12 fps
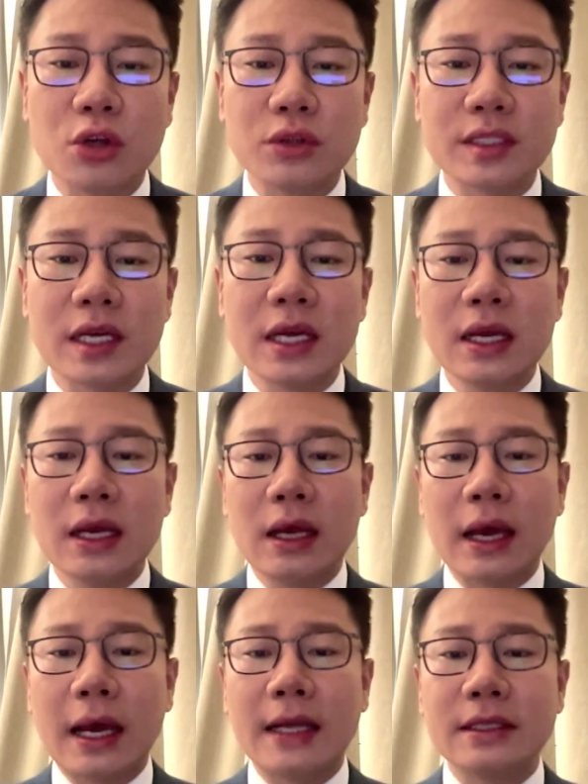world.
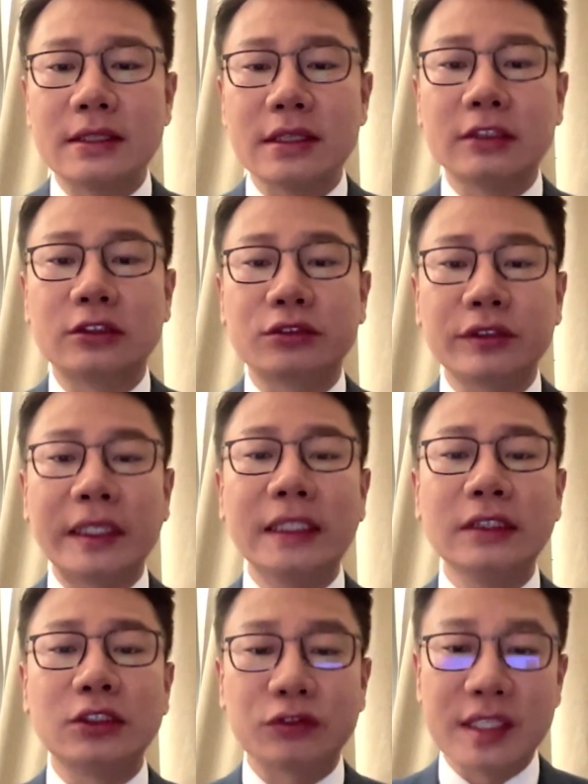And
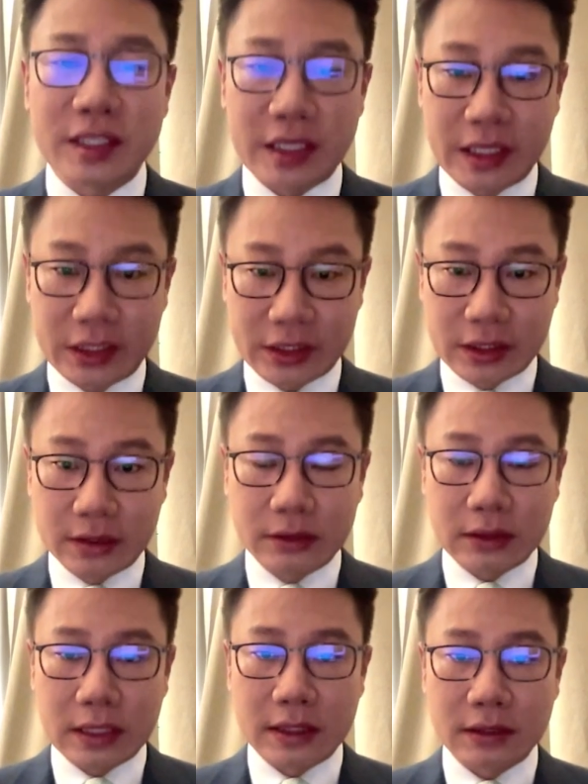green
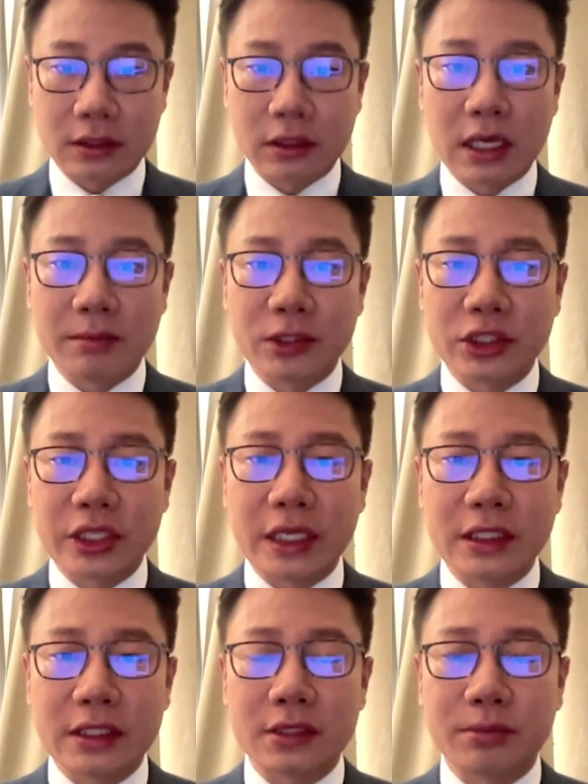transition and climate
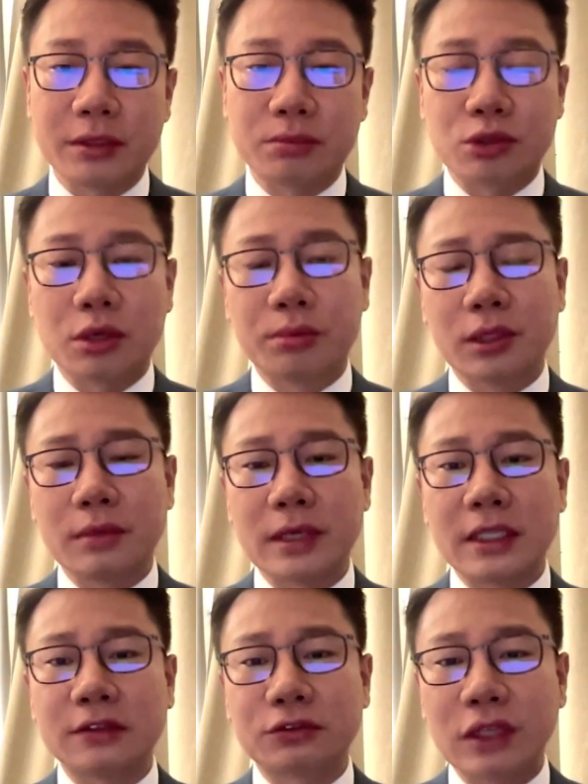change is a big problem,
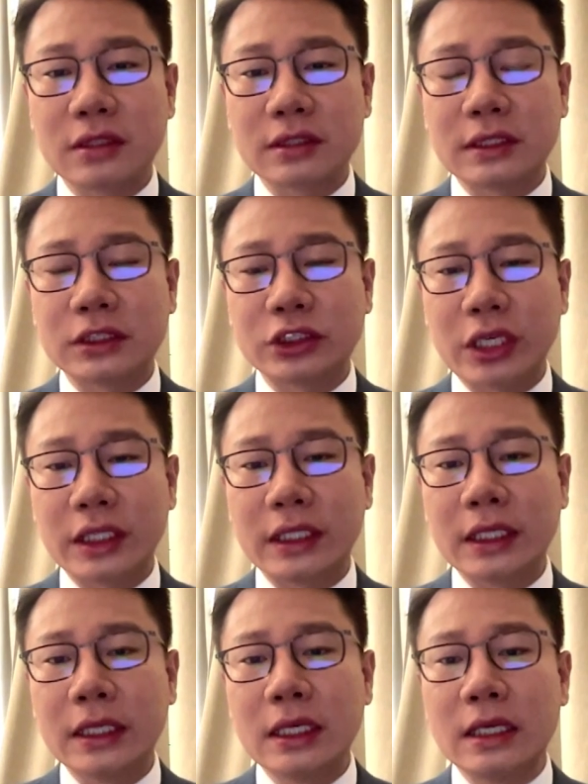and France and
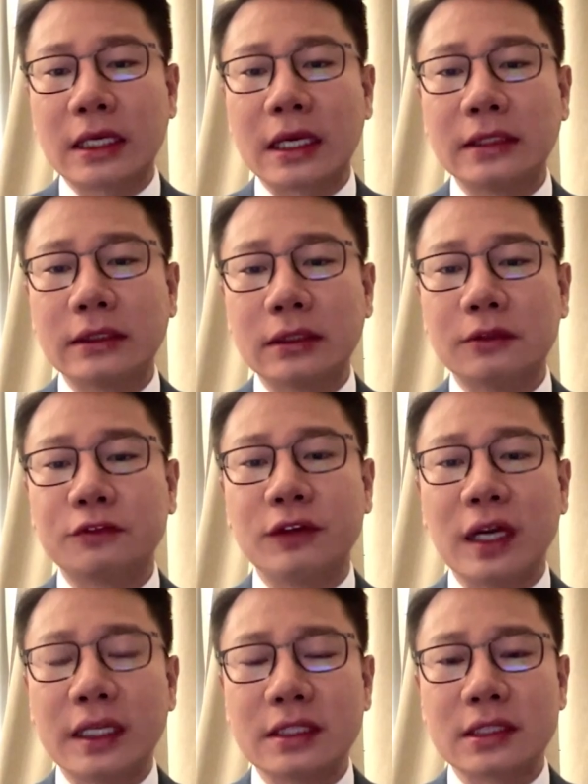China can
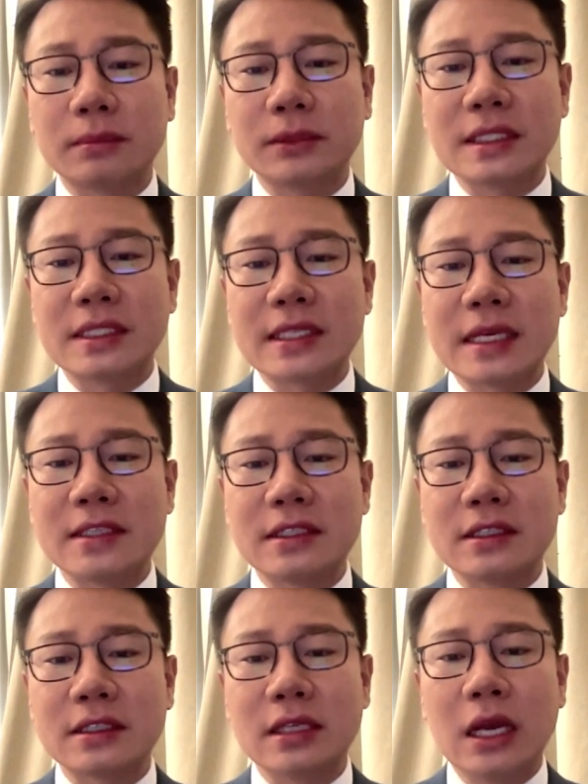find some
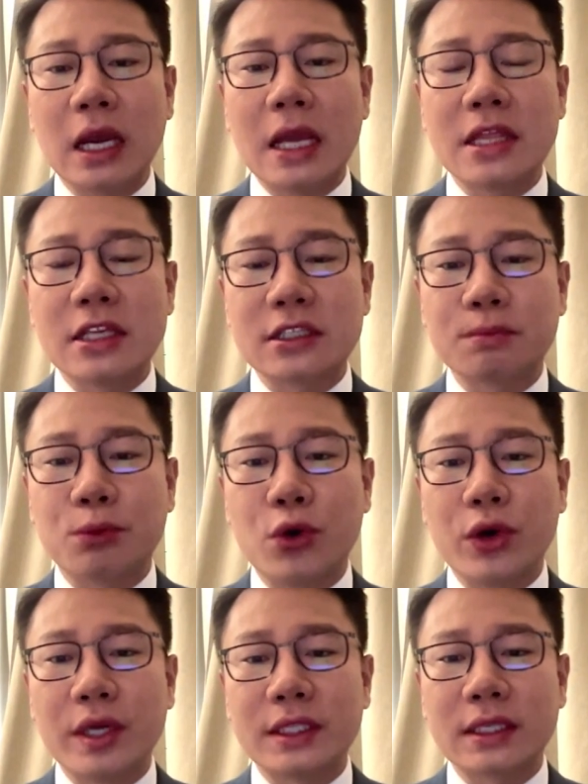consensus in this
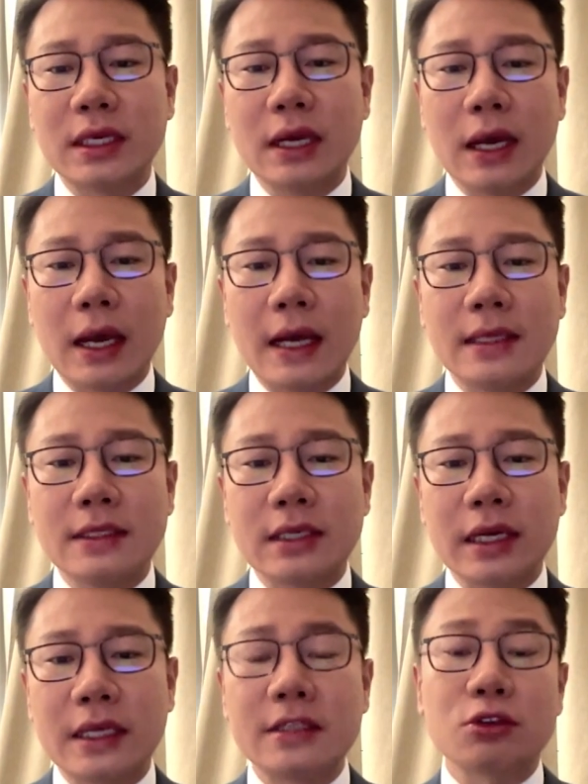point. And
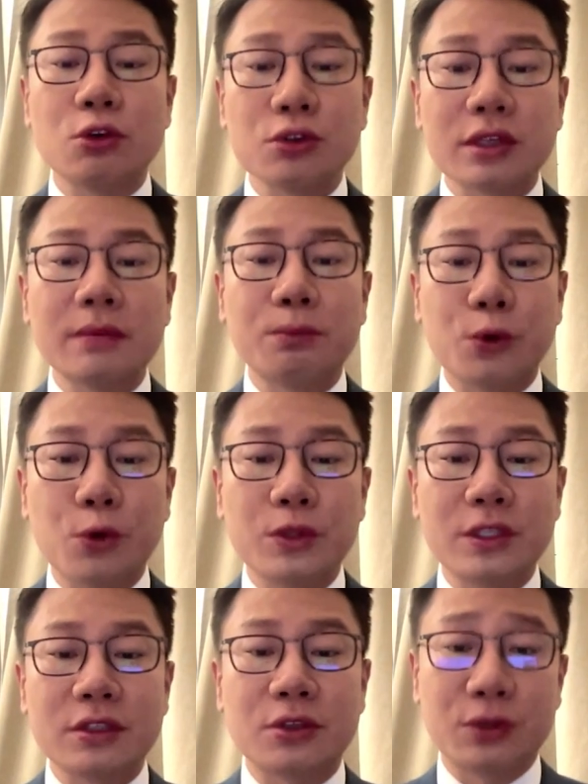it is also
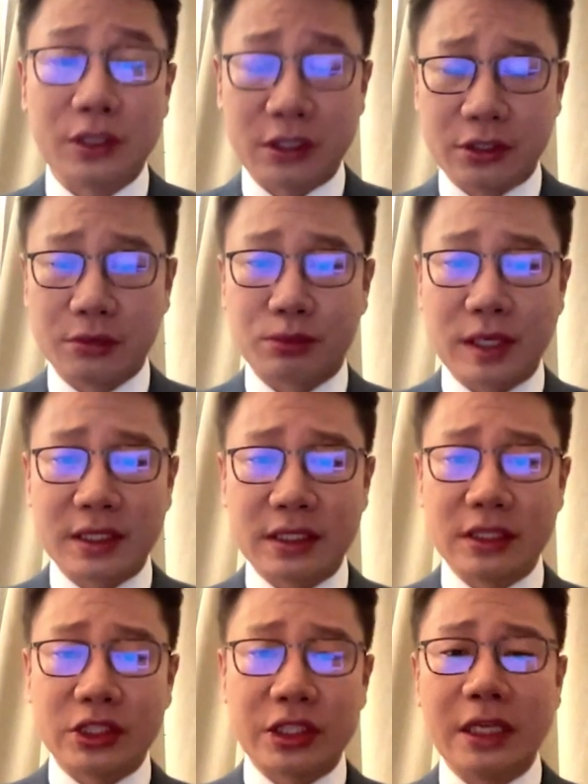important, according to
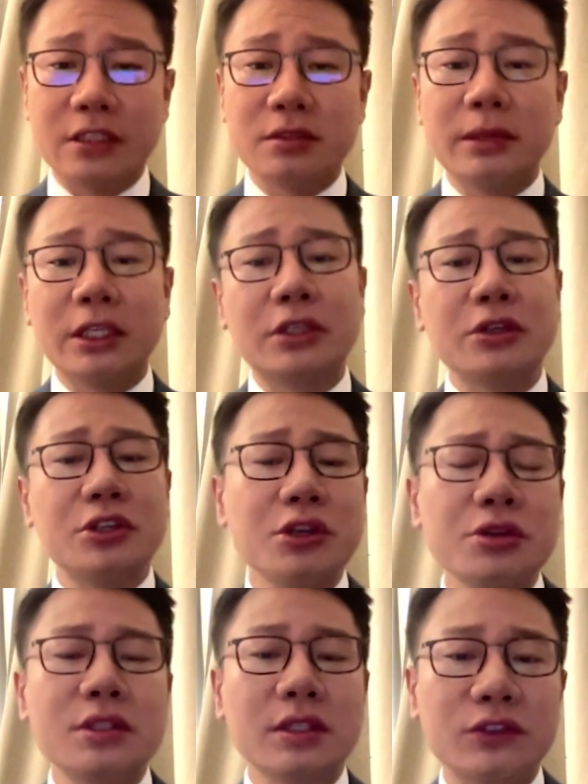President Xi, to make good
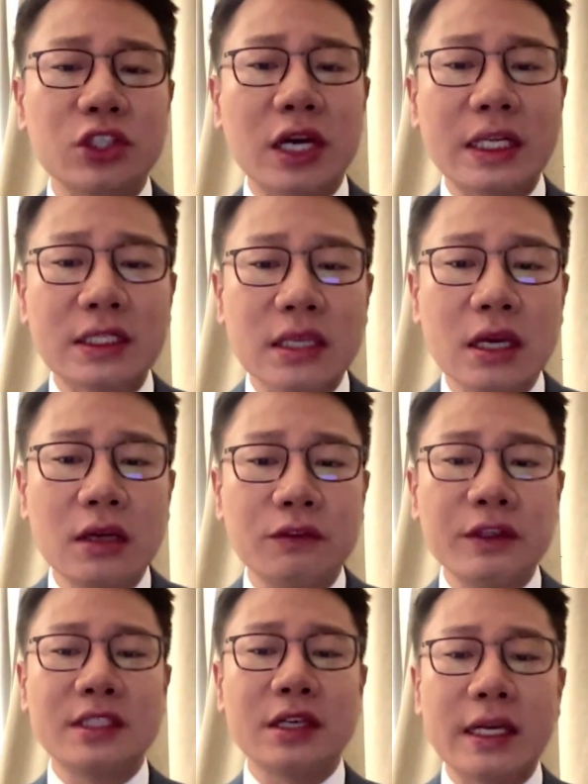use of China's
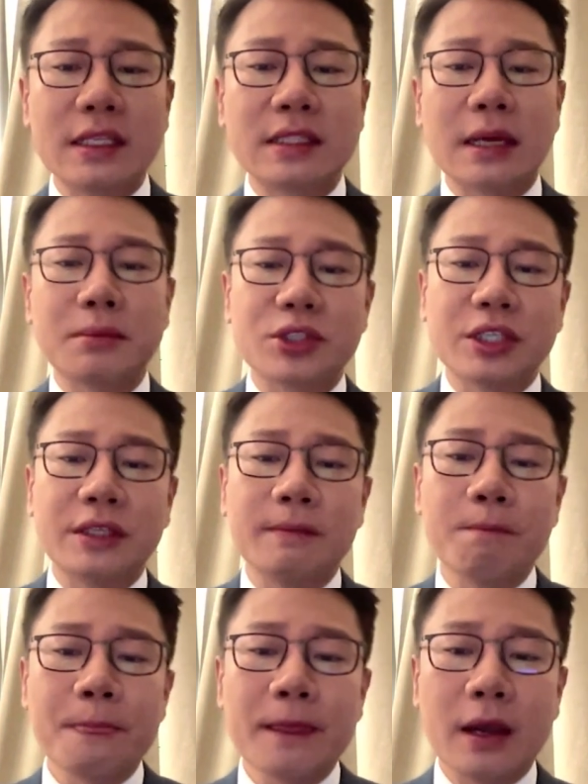visa
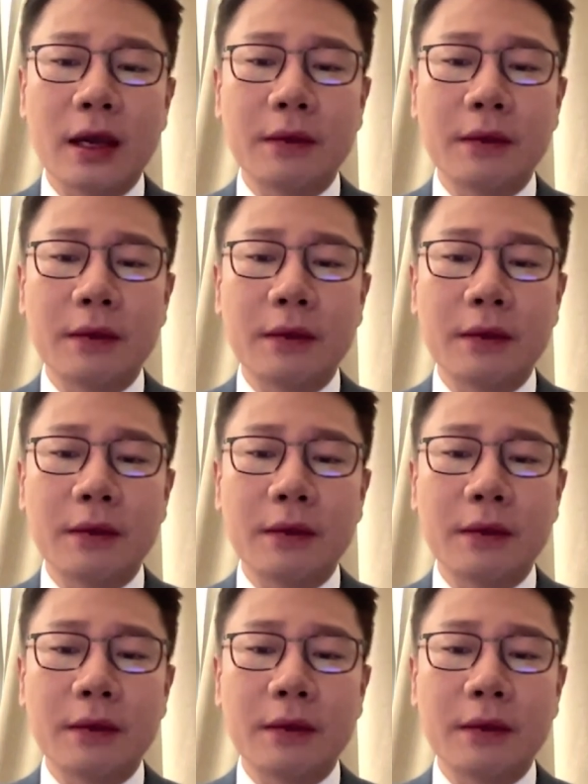exemption